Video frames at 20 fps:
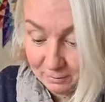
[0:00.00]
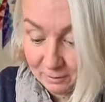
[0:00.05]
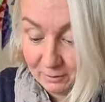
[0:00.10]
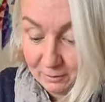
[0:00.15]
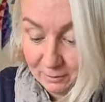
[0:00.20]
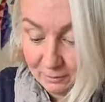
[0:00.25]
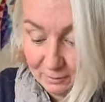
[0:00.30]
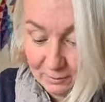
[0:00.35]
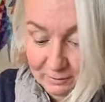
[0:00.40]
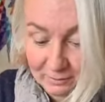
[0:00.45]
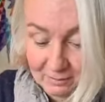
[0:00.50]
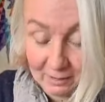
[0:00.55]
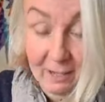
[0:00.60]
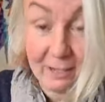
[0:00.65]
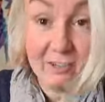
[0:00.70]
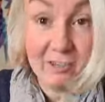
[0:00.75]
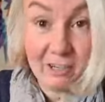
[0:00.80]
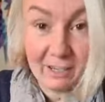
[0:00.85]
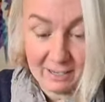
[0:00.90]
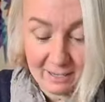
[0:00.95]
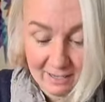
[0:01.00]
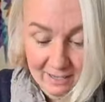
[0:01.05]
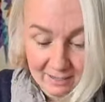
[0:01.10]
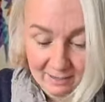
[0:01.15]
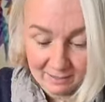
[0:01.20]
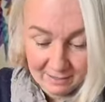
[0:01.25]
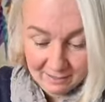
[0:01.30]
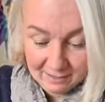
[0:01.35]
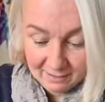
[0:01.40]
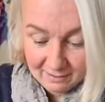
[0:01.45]
We do. Hi, Jackie.
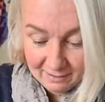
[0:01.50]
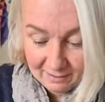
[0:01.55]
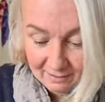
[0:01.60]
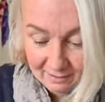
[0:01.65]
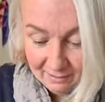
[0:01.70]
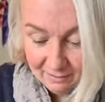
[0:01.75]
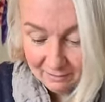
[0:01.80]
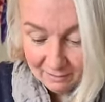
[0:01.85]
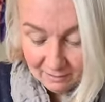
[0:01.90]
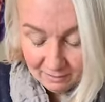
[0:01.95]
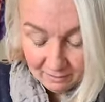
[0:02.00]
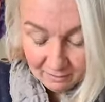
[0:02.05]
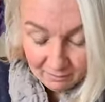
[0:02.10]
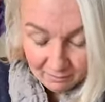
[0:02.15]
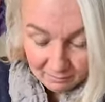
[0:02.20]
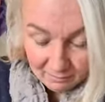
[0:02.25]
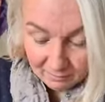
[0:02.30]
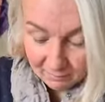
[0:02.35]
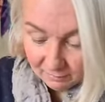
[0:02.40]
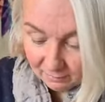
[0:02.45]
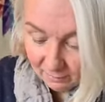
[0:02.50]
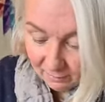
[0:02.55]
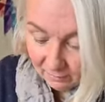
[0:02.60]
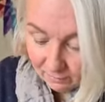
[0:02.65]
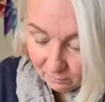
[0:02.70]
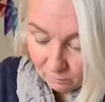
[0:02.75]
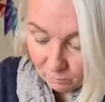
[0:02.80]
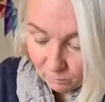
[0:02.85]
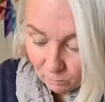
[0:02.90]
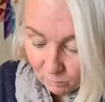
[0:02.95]
So these
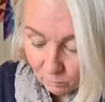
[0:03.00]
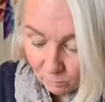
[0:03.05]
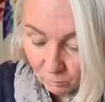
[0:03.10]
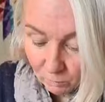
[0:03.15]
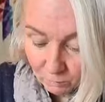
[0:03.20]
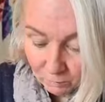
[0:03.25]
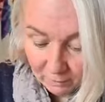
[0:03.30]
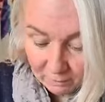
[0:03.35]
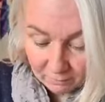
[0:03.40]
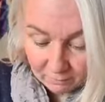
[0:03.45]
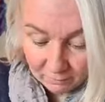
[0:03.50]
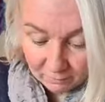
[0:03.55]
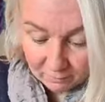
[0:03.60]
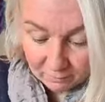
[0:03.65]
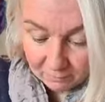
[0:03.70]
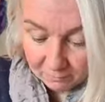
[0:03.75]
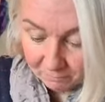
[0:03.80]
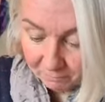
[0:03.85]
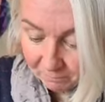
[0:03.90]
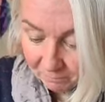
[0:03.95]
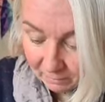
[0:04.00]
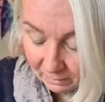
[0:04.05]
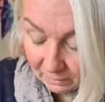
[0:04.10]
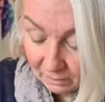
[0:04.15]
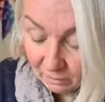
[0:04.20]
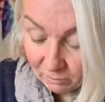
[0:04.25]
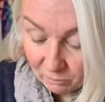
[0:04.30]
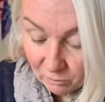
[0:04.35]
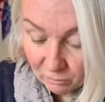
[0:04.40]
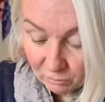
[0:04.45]
are all the ones.
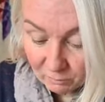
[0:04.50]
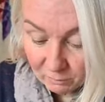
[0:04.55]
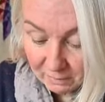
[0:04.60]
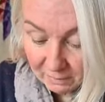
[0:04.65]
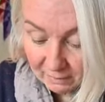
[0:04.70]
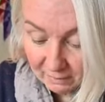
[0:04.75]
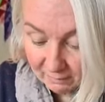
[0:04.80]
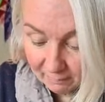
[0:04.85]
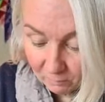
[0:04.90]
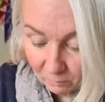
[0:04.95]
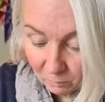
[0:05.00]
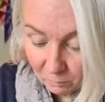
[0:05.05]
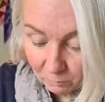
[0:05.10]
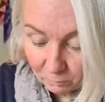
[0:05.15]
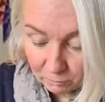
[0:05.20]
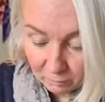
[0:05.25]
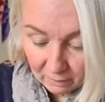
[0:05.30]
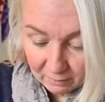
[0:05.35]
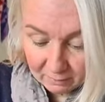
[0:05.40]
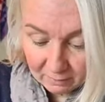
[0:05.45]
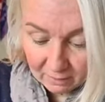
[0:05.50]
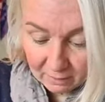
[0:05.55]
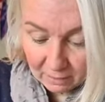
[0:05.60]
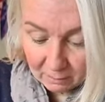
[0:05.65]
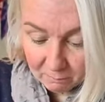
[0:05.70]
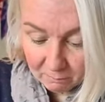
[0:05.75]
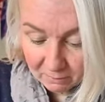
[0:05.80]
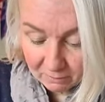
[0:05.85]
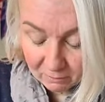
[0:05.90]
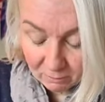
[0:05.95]
You can use them in this order. I think I
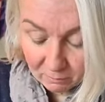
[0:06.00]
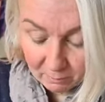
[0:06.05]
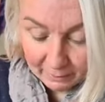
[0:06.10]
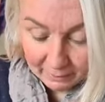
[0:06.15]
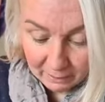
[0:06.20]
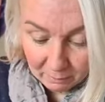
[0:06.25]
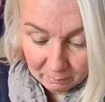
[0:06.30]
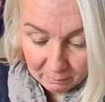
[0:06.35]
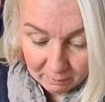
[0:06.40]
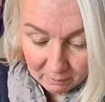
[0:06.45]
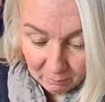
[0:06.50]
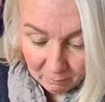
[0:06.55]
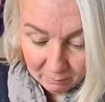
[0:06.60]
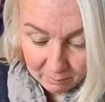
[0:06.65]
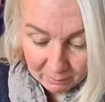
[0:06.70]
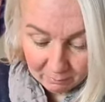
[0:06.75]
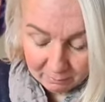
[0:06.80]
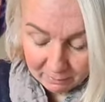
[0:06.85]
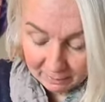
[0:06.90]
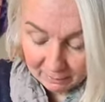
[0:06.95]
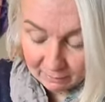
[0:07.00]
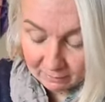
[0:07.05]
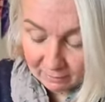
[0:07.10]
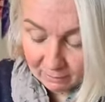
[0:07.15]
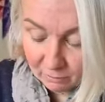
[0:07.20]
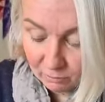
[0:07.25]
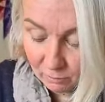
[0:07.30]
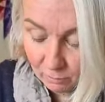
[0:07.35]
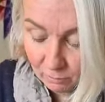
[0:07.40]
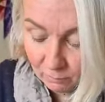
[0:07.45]
mixed mine up a little bit, but I
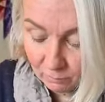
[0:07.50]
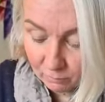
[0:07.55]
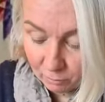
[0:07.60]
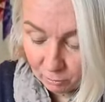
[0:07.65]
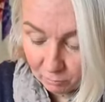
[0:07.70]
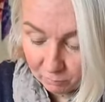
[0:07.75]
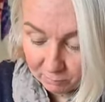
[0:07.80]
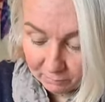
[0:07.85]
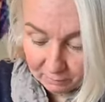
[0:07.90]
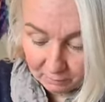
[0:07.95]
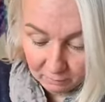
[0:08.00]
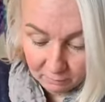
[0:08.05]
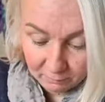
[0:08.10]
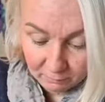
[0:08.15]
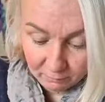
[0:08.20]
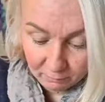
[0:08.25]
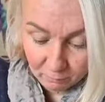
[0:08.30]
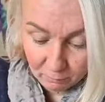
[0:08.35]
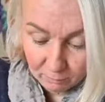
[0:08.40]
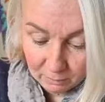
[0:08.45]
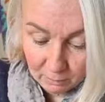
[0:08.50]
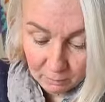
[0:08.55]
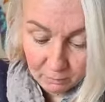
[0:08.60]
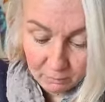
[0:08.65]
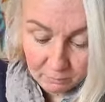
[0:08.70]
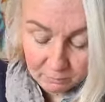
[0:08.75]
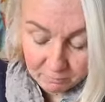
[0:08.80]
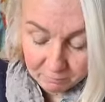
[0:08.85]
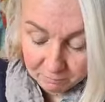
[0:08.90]
did use the duplicates as well.